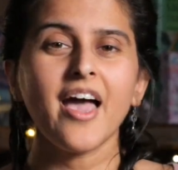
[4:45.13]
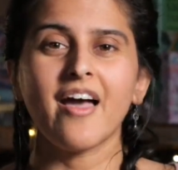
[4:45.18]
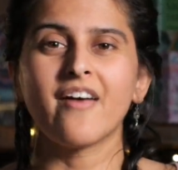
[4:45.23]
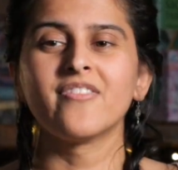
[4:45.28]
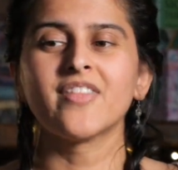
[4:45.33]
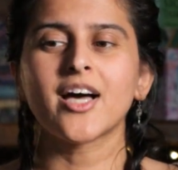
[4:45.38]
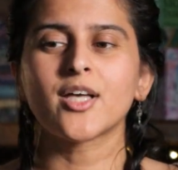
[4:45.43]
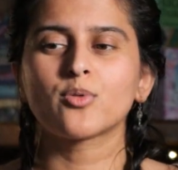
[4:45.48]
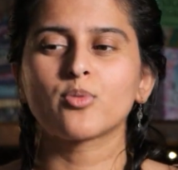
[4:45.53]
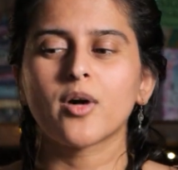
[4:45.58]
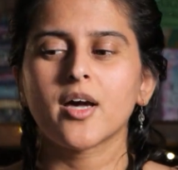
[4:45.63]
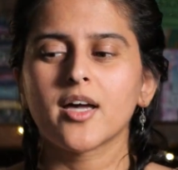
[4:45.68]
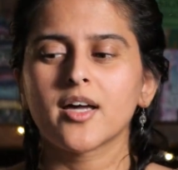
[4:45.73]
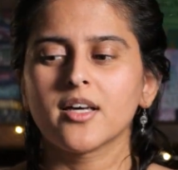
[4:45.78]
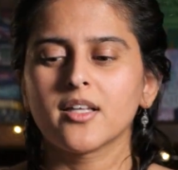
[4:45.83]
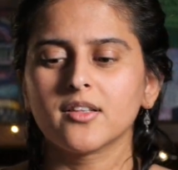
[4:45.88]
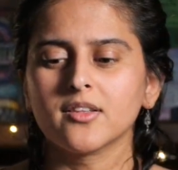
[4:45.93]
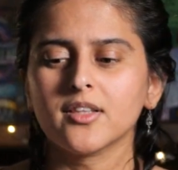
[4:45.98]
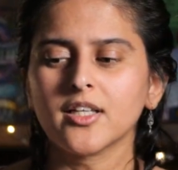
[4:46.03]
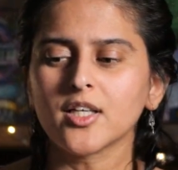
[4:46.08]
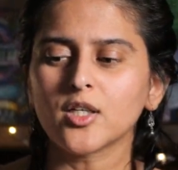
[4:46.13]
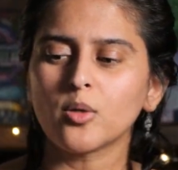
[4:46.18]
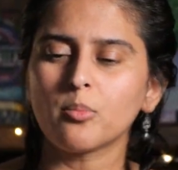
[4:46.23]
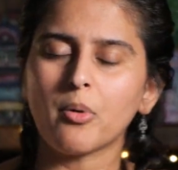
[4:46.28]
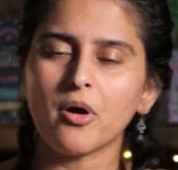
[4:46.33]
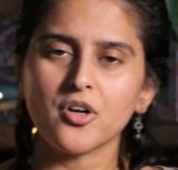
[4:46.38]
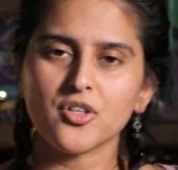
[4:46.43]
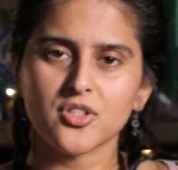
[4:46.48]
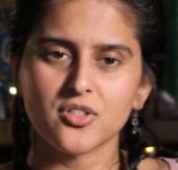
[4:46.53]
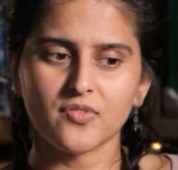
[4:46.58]
And that's why little
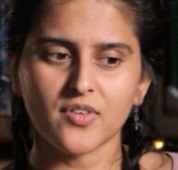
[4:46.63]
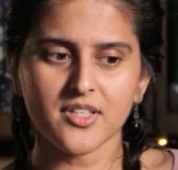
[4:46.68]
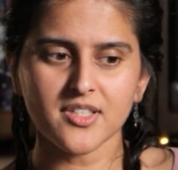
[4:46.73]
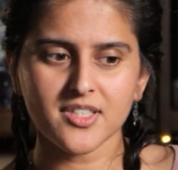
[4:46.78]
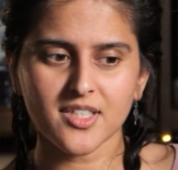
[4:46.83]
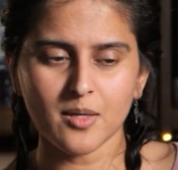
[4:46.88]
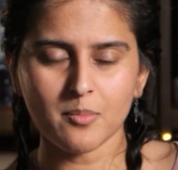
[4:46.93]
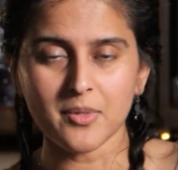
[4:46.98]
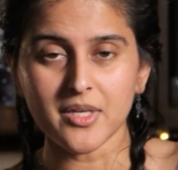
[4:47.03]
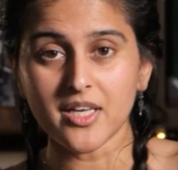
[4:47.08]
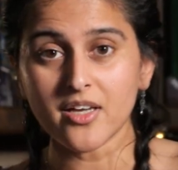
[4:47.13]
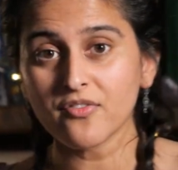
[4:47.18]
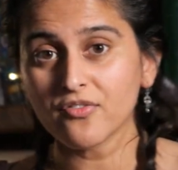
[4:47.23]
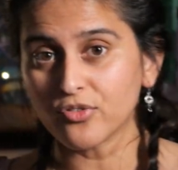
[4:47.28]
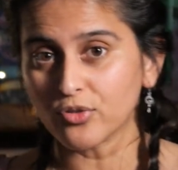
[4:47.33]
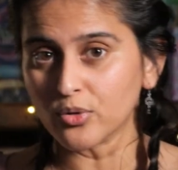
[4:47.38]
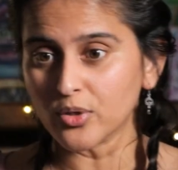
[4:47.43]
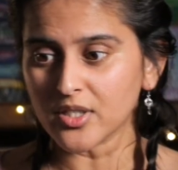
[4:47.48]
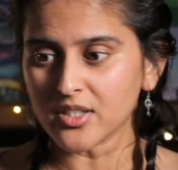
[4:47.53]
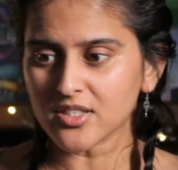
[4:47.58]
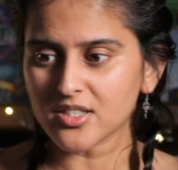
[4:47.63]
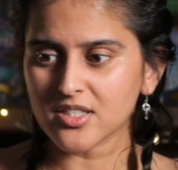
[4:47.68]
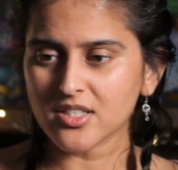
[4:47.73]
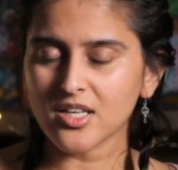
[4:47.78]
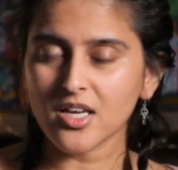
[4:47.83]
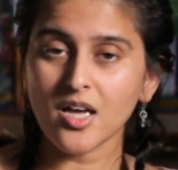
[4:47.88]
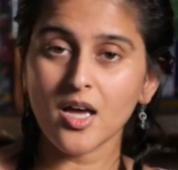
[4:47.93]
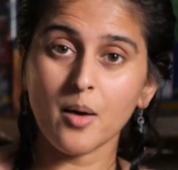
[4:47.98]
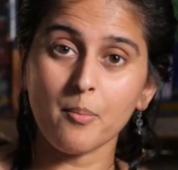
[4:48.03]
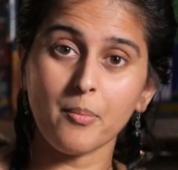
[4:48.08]
parts of us can be
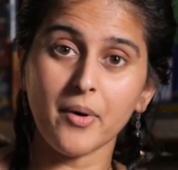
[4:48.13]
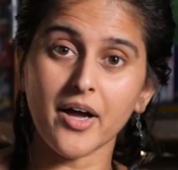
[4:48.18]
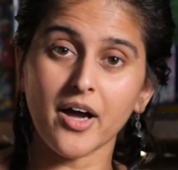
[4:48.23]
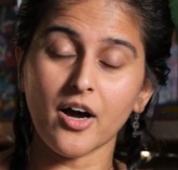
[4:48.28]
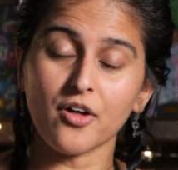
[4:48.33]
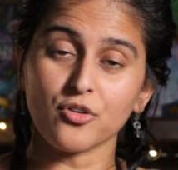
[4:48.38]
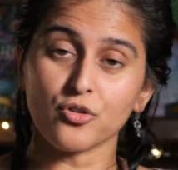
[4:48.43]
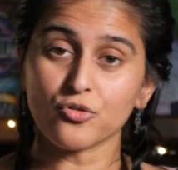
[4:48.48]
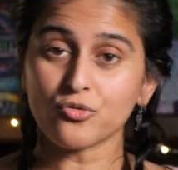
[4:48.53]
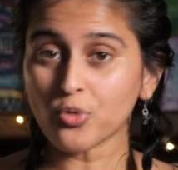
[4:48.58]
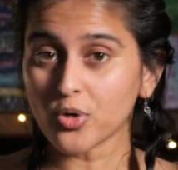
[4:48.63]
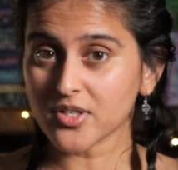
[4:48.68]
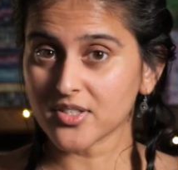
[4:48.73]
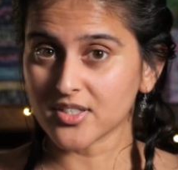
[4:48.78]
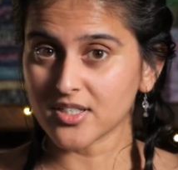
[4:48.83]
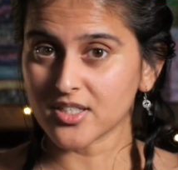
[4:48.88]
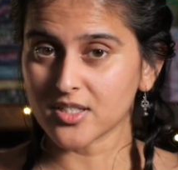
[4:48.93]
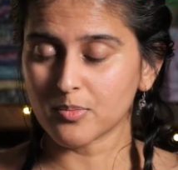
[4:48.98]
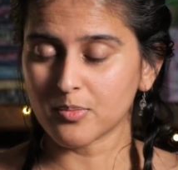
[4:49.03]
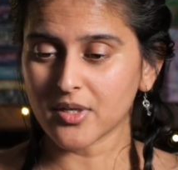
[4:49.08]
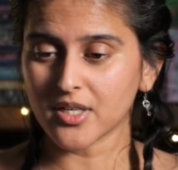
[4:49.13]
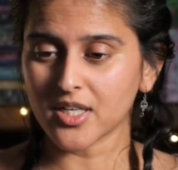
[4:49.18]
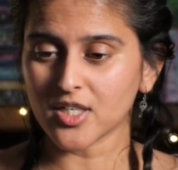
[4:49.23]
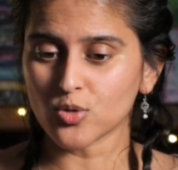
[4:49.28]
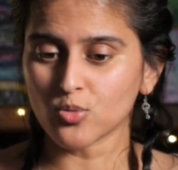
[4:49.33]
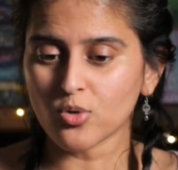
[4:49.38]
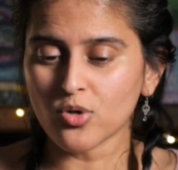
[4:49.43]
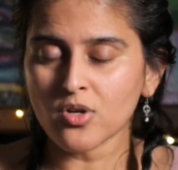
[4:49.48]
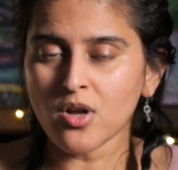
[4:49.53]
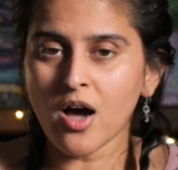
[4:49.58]
influenced by other forces,
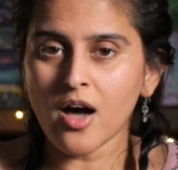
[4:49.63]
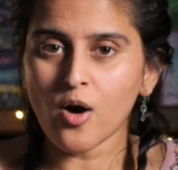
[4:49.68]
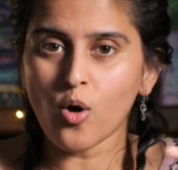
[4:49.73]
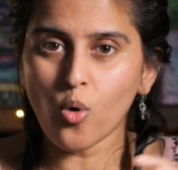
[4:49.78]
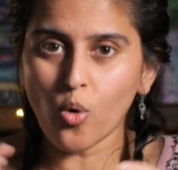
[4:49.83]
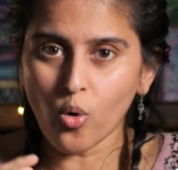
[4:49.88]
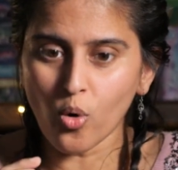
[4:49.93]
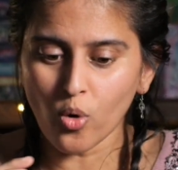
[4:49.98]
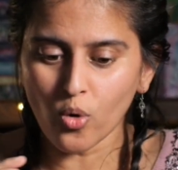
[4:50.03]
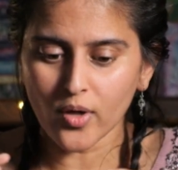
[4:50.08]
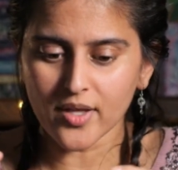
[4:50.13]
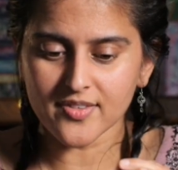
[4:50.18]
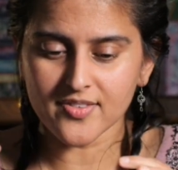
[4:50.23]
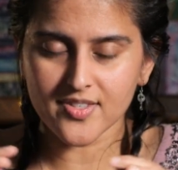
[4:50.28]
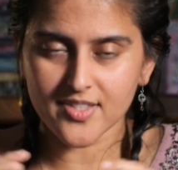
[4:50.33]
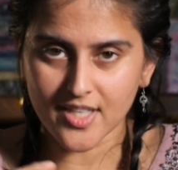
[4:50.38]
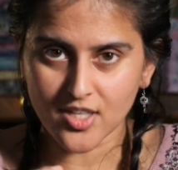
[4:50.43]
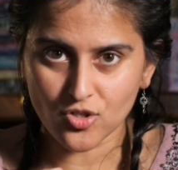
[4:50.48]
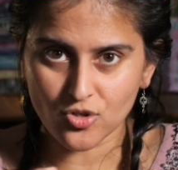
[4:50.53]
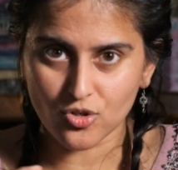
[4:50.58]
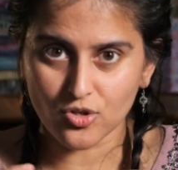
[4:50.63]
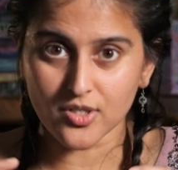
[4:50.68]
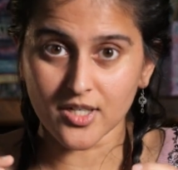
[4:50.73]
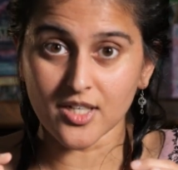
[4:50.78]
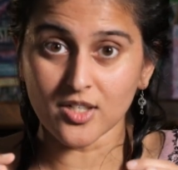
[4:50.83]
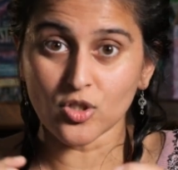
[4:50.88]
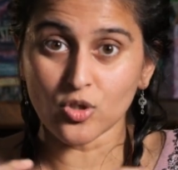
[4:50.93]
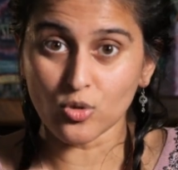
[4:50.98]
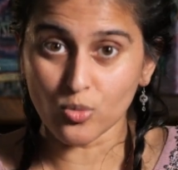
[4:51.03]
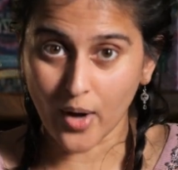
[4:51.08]
because we're not whole and centered
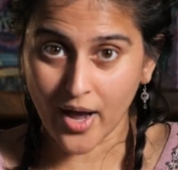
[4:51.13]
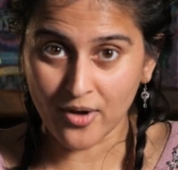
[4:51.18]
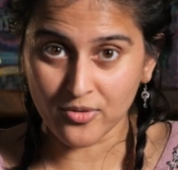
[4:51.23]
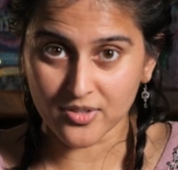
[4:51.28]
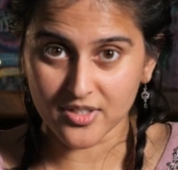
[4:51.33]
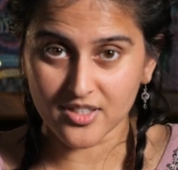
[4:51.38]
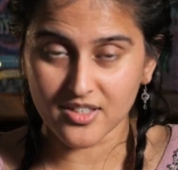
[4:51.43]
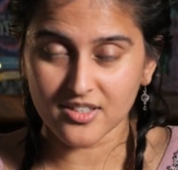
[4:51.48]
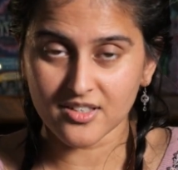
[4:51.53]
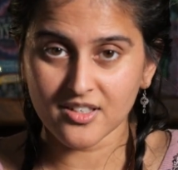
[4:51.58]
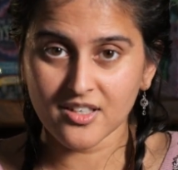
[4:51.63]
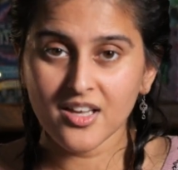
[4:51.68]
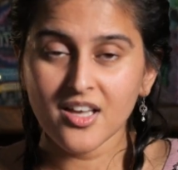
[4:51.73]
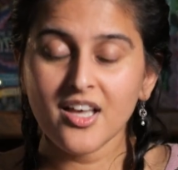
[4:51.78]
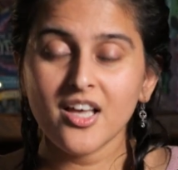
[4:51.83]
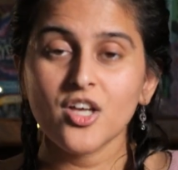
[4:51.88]
and grounded.